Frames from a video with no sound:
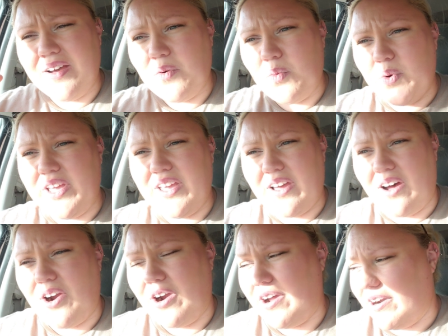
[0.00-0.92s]
we
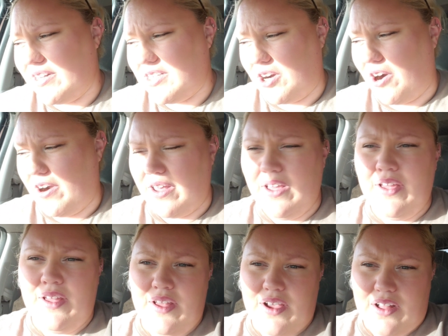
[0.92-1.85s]
are going to start
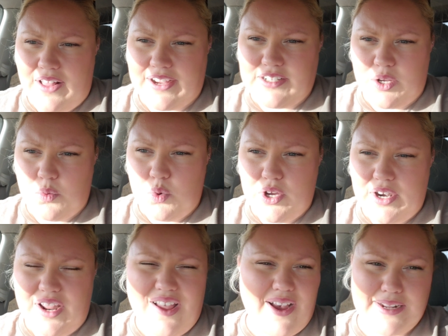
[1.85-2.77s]
collecting wood.
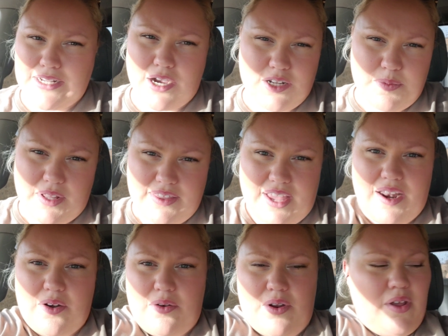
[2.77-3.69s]
I talked about that
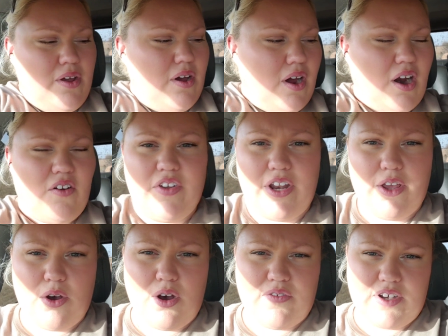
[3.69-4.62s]
in our
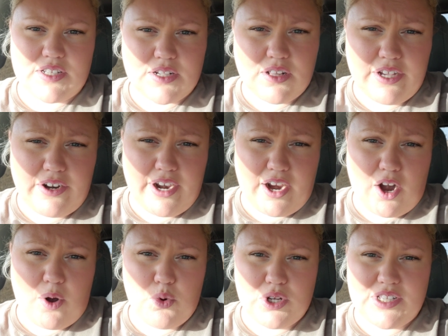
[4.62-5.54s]
video of us clearing
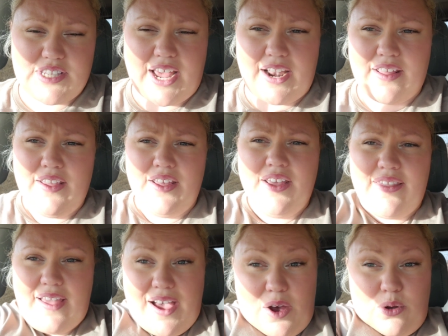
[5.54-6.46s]
our woods at
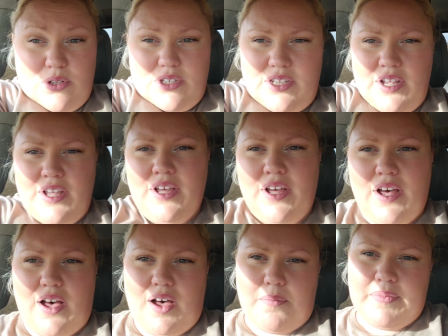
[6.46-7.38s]
the house.
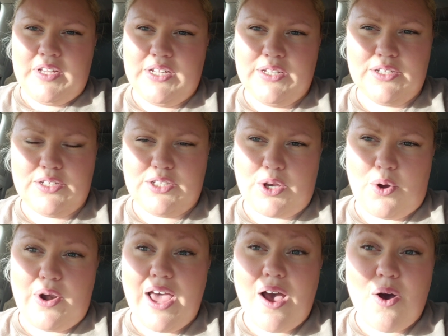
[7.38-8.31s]
So
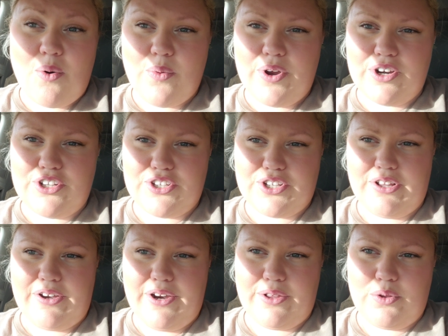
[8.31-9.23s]
now we're just
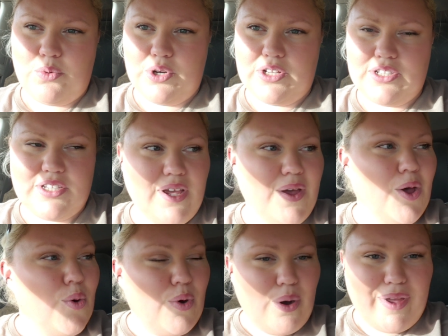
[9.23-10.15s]
clearing the woods
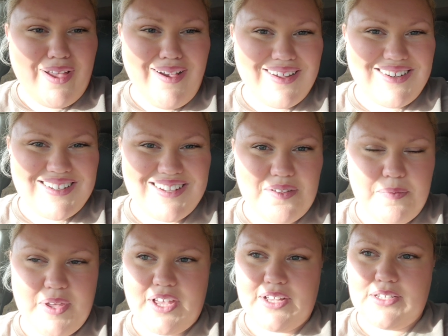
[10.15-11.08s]
where we hunt
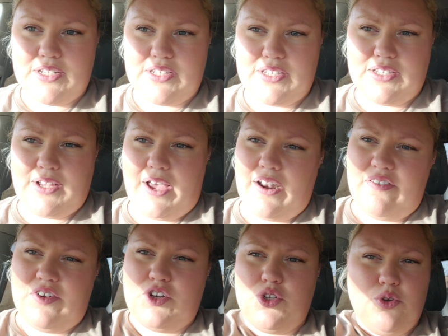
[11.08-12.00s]
because this is kind of
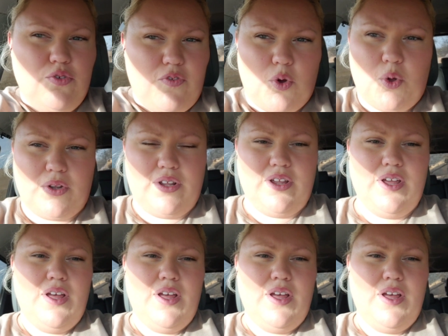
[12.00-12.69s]
a twofold